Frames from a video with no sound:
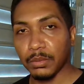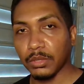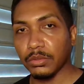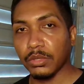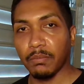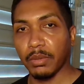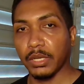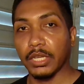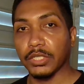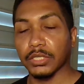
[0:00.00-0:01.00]
blue
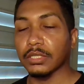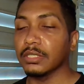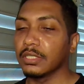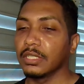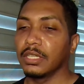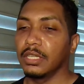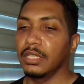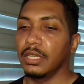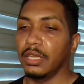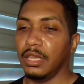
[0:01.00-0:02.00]
combination.
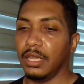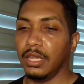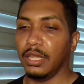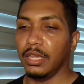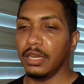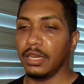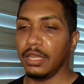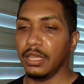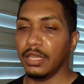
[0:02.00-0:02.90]
And